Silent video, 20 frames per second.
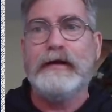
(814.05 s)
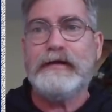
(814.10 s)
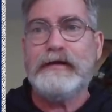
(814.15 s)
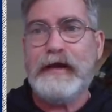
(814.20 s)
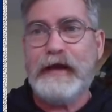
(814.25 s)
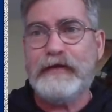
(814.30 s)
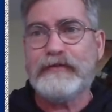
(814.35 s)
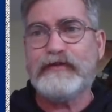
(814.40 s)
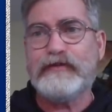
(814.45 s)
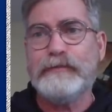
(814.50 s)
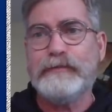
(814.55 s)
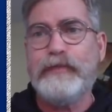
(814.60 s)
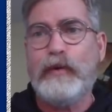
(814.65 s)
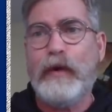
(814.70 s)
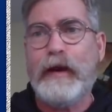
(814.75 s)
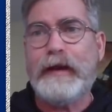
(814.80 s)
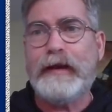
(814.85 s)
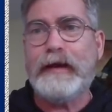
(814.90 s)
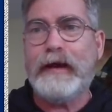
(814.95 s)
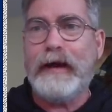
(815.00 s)
Case in
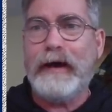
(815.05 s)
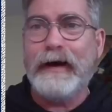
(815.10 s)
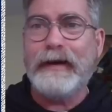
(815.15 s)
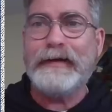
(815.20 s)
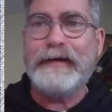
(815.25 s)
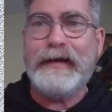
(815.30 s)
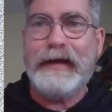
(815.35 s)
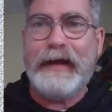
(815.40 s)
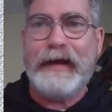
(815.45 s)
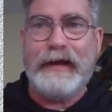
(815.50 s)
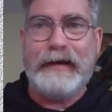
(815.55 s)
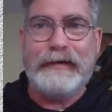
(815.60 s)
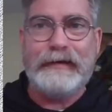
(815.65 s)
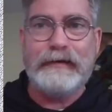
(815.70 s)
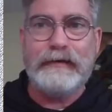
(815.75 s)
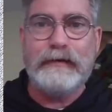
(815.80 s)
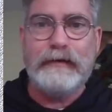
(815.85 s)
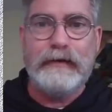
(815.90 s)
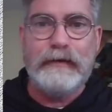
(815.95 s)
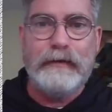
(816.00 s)
point, again,
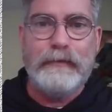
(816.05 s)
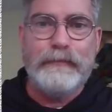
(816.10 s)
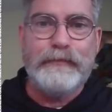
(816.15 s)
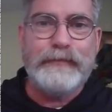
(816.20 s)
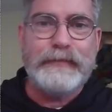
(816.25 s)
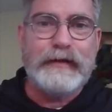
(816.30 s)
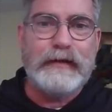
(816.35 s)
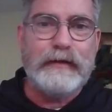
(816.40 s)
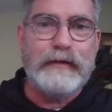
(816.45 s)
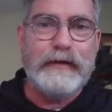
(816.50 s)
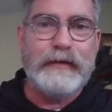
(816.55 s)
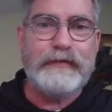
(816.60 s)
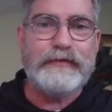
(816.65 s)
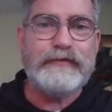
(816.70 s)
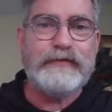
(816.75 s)
let's